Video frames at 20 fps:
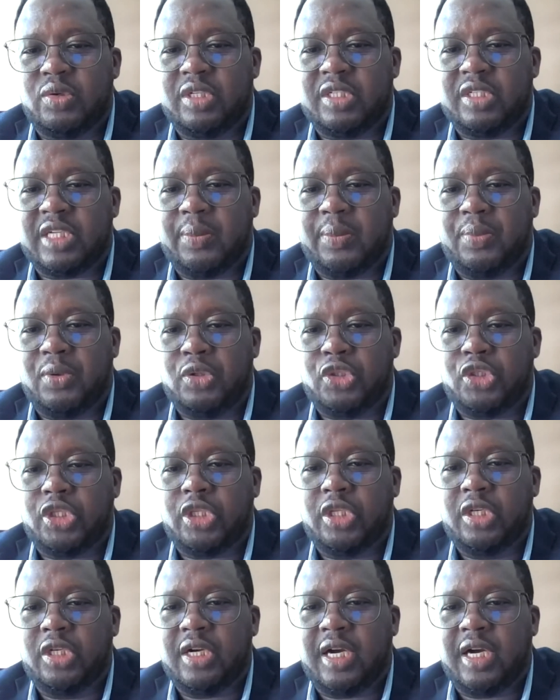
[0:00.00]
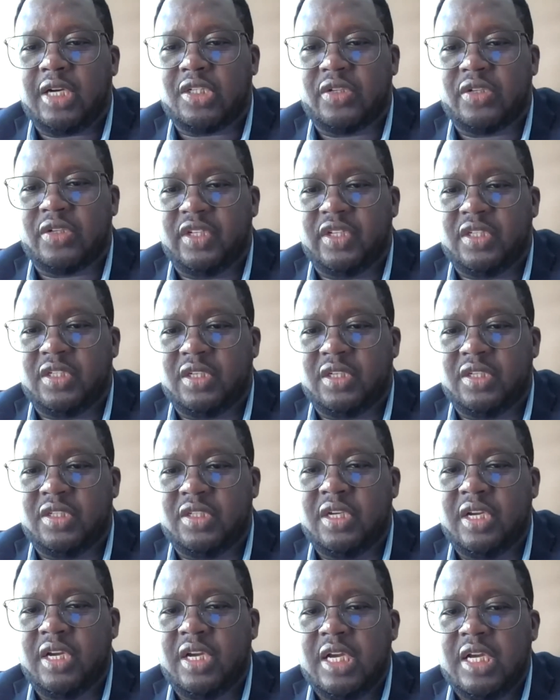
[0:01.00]
to exert poaching
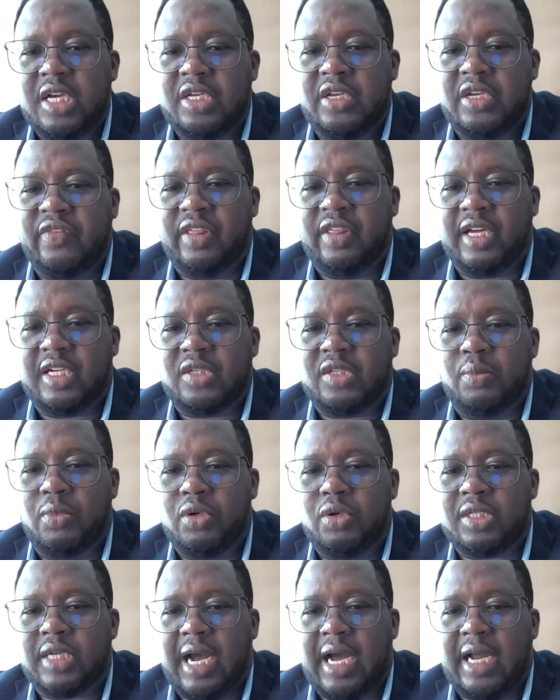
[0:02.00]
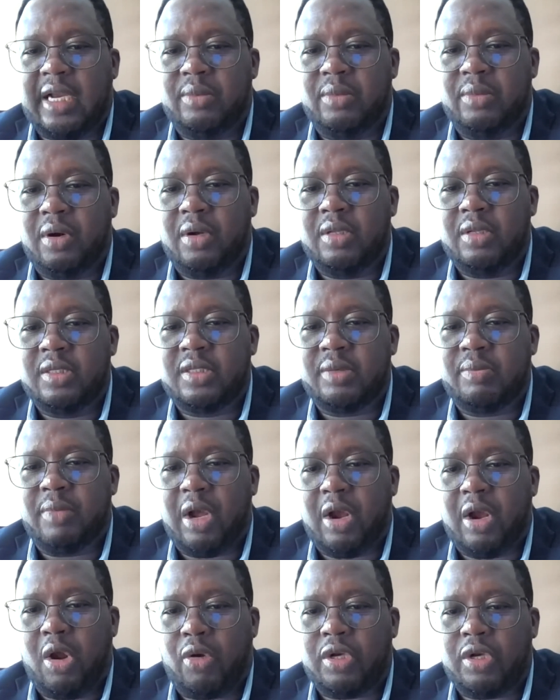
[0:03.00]
activities, given that most animals
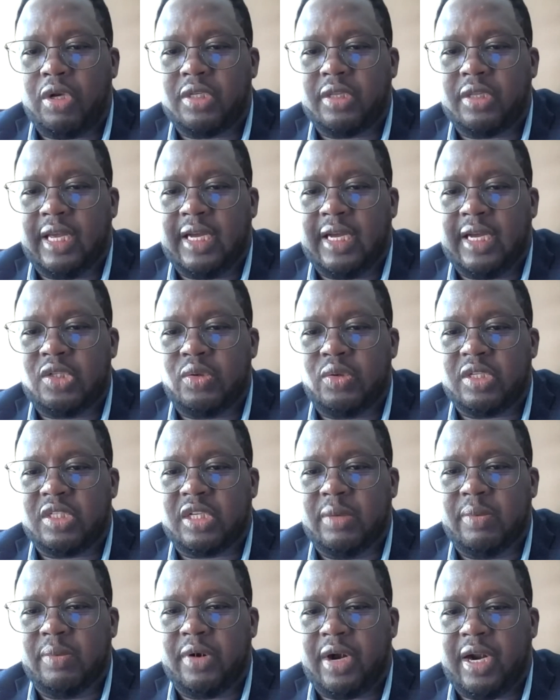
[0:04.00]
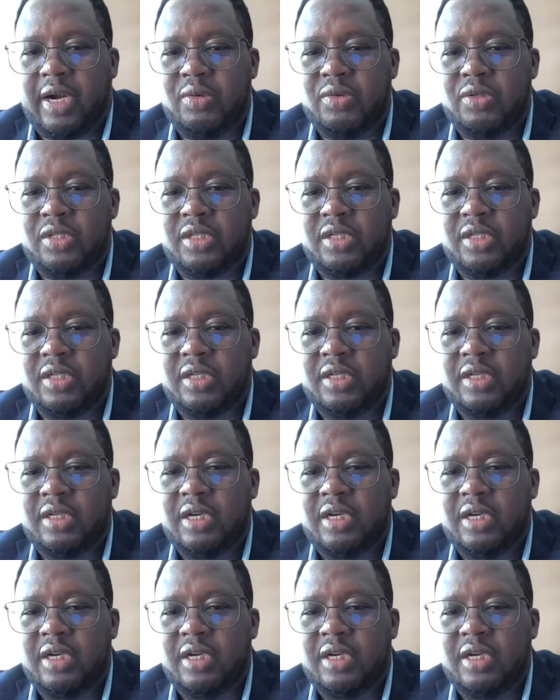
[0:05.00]
migrate there to escape drought?